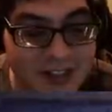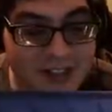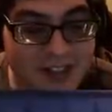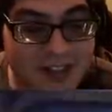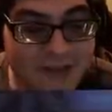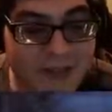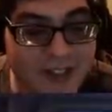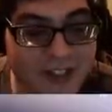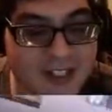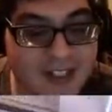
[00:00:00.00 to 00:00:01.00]
It is kind of
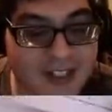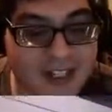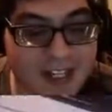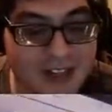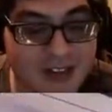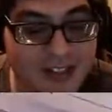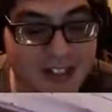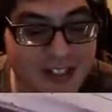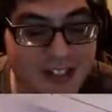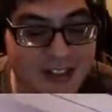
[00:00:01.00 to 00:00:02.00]
funny to think that the
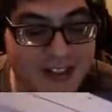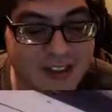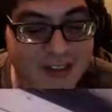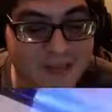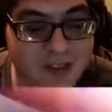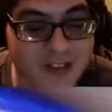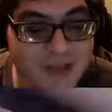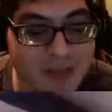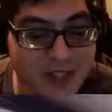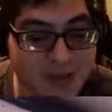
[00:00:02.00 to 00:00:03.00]
AR-10 is still fairly
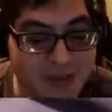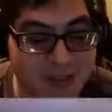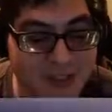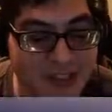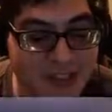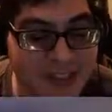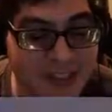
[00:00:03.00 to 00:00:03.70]
popular to this